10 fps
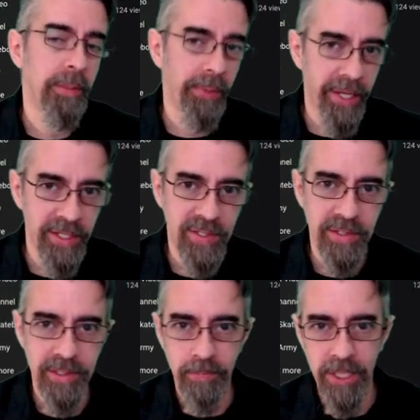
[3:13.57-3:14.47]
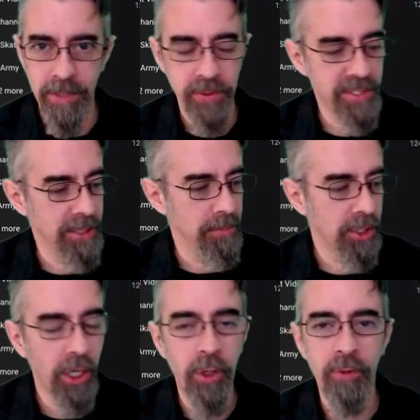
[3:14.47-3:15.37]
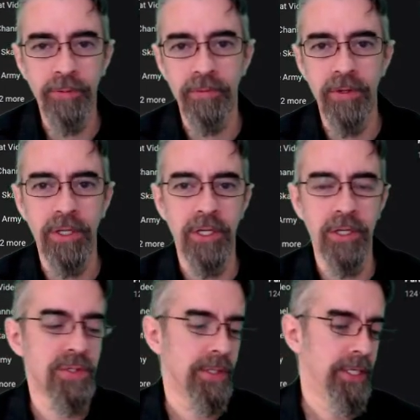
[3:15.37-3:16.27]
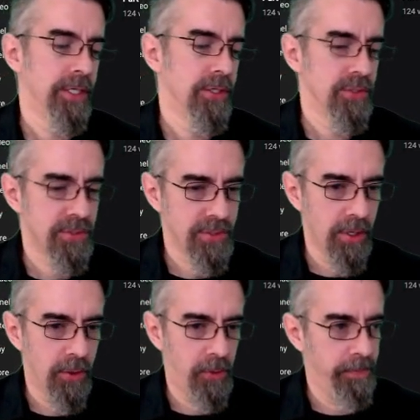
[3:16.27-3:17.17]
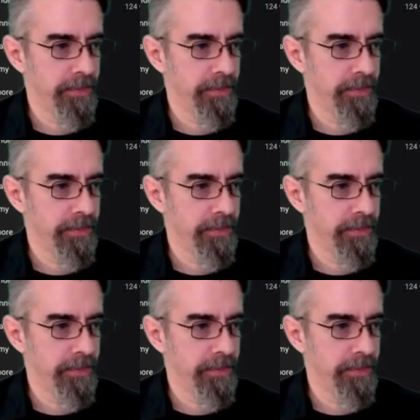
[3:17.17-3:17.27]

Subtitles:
places that people seem to go for videos. So